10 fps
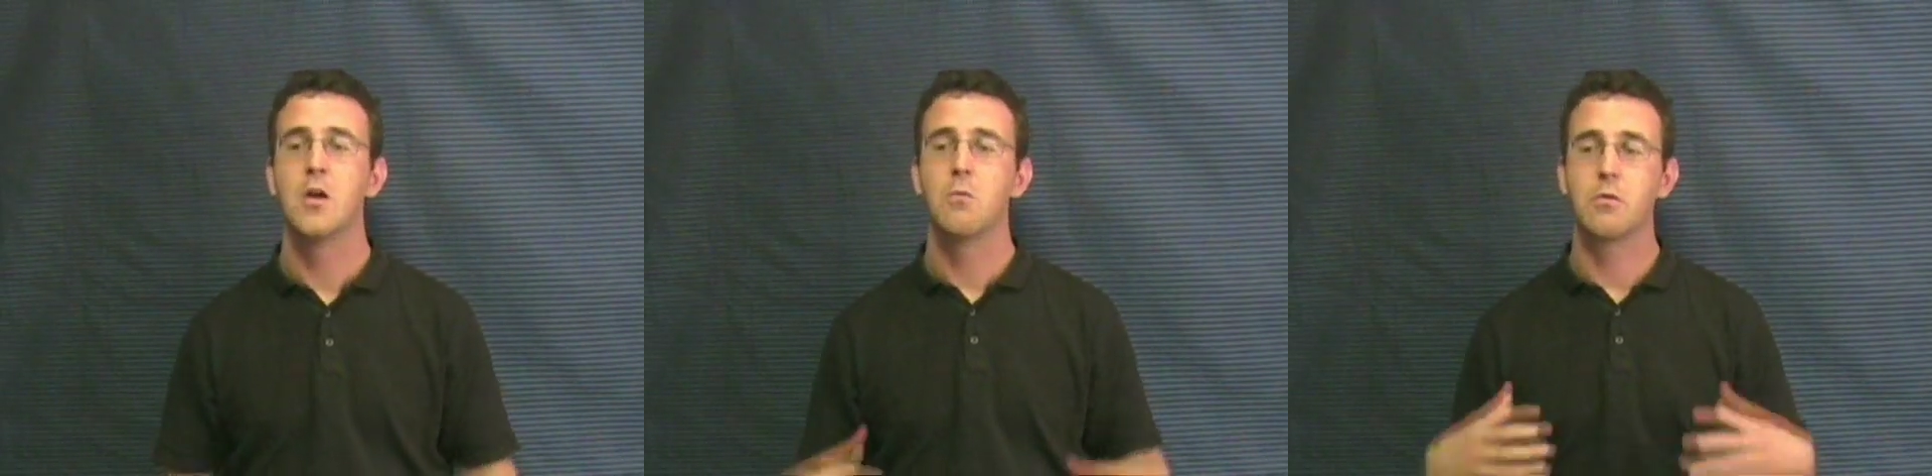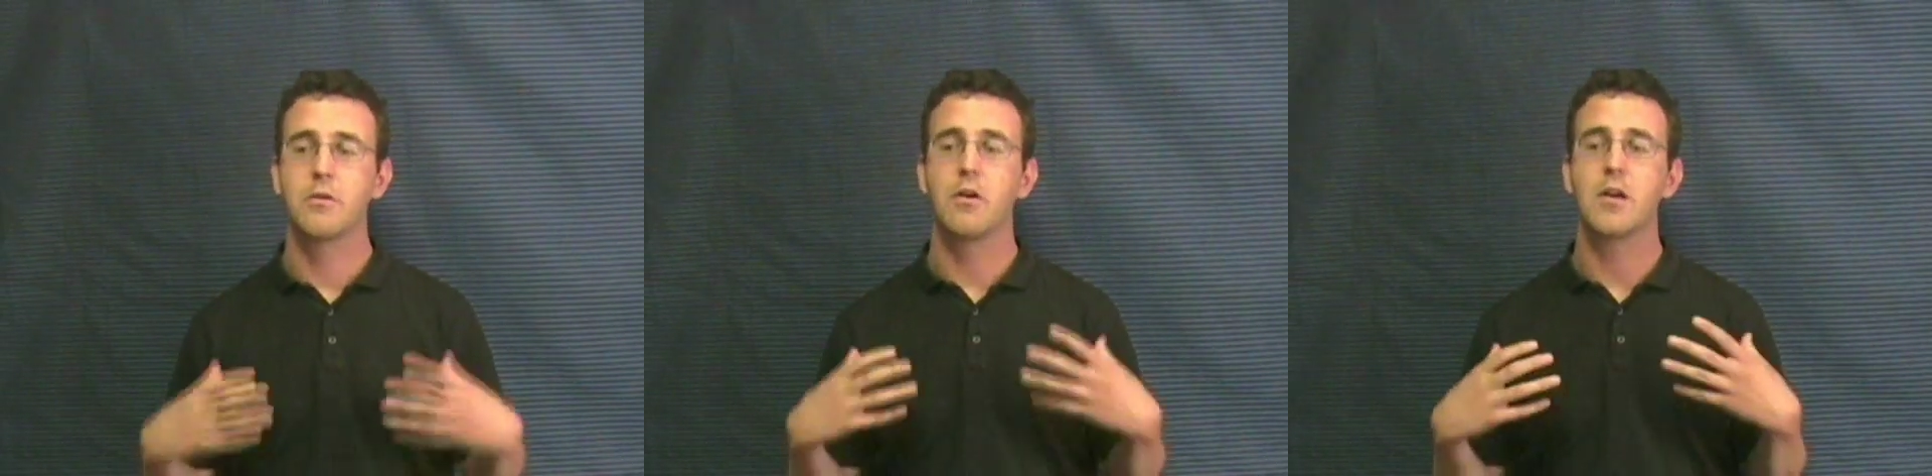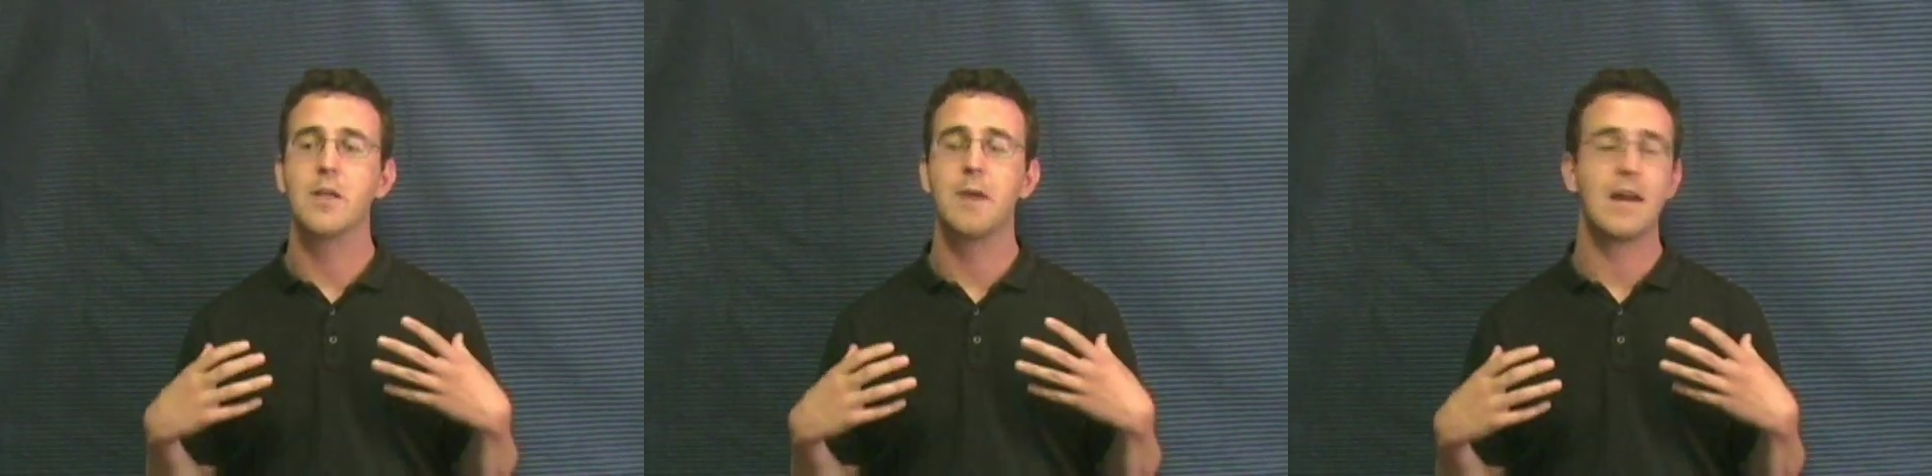When we're
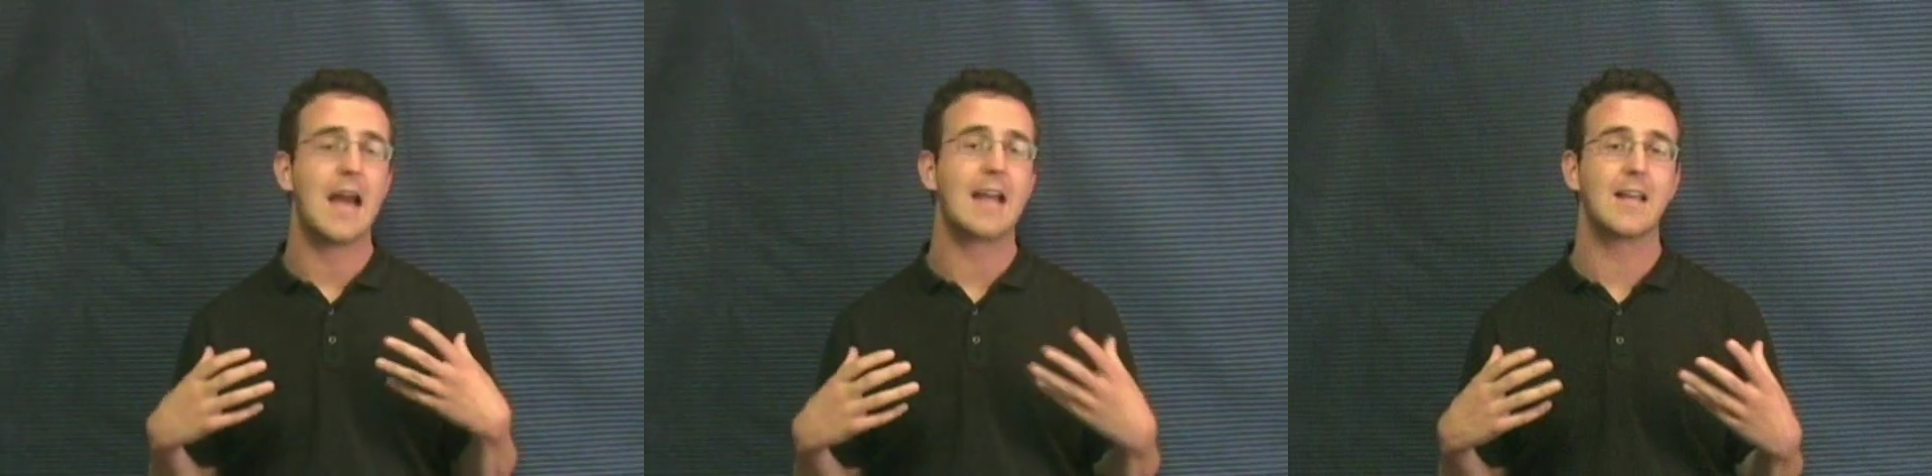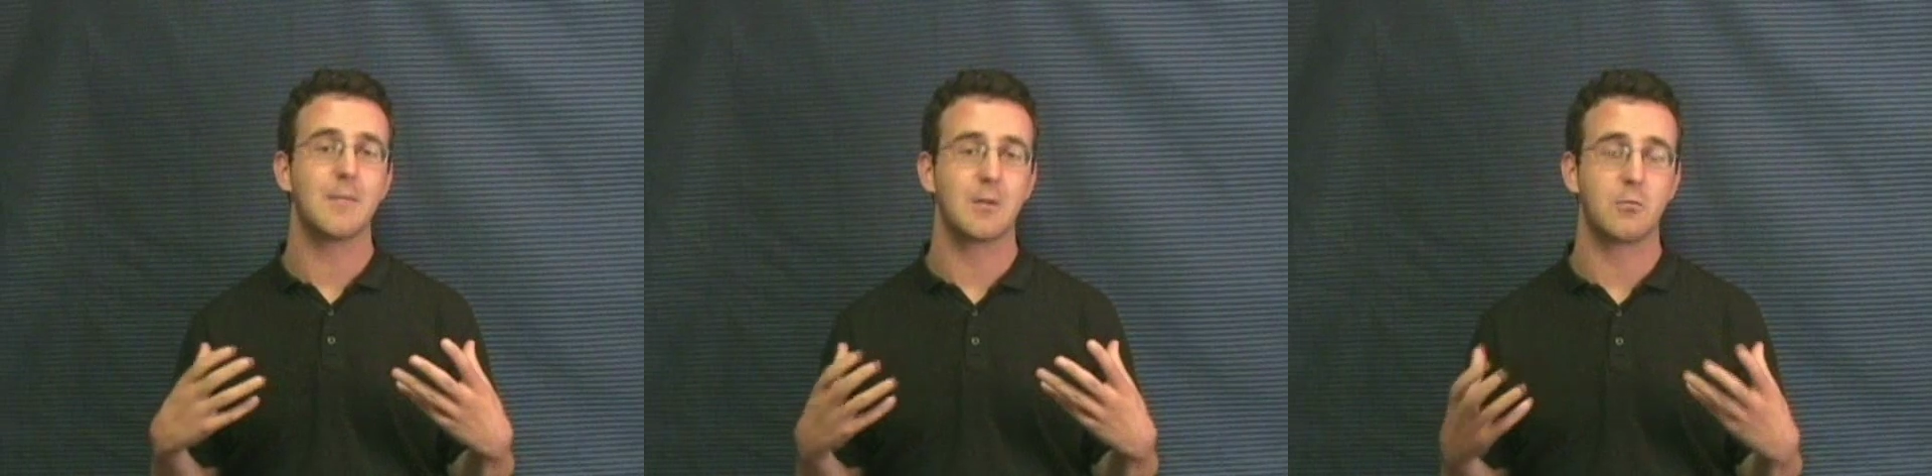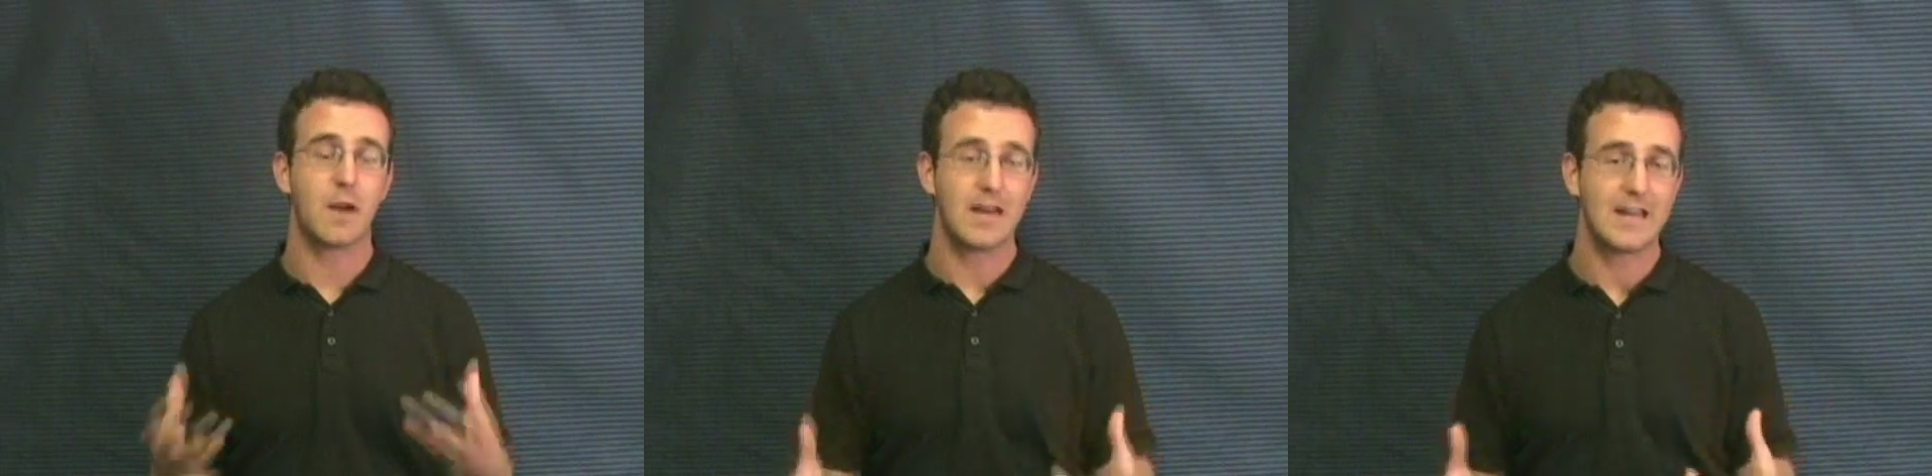talking about academic
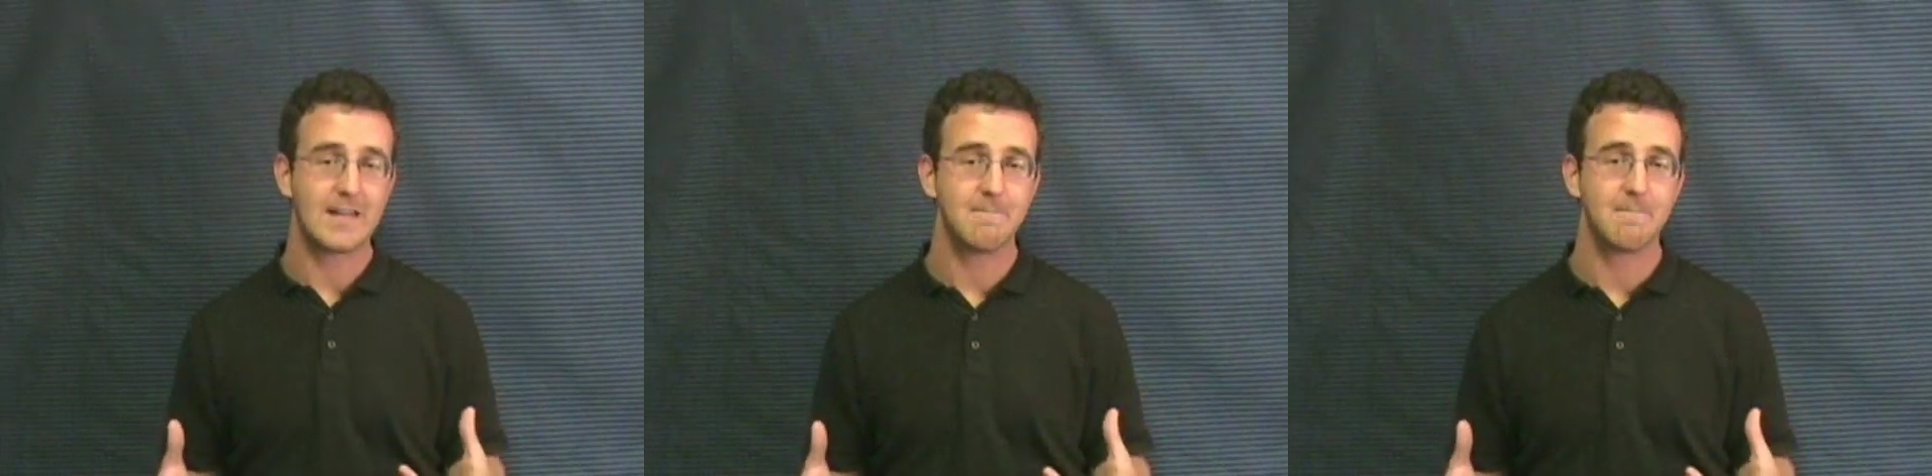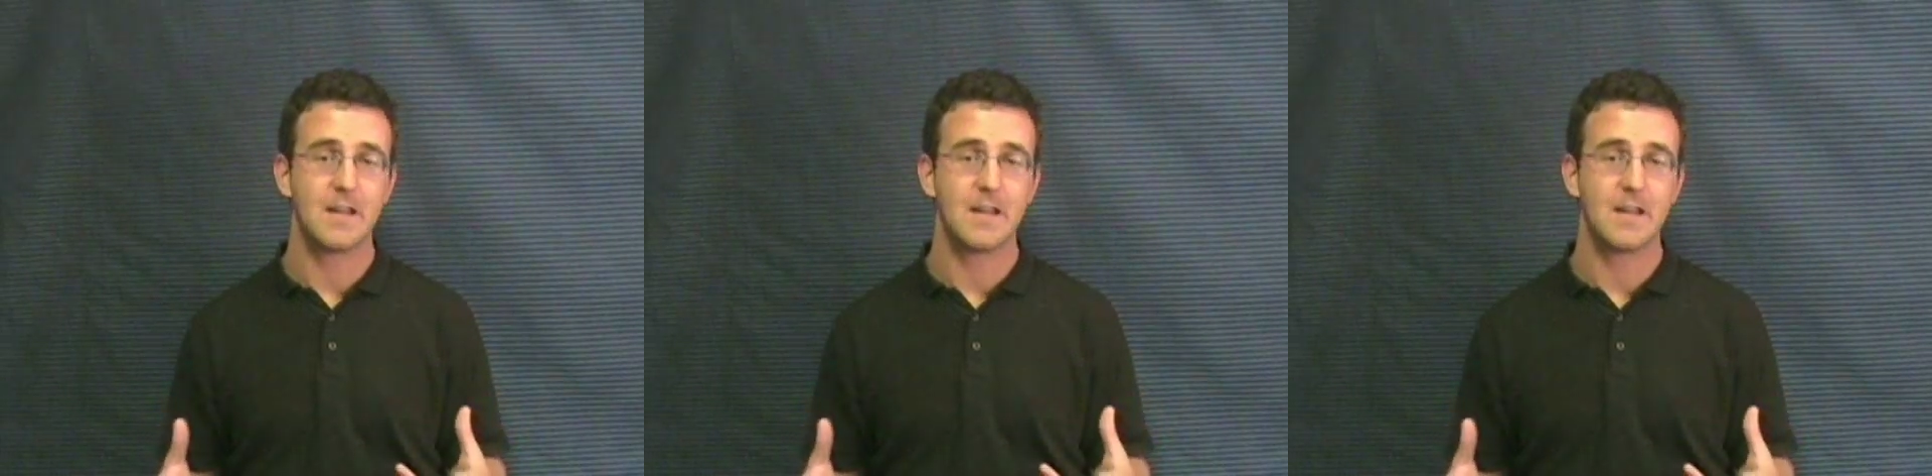writing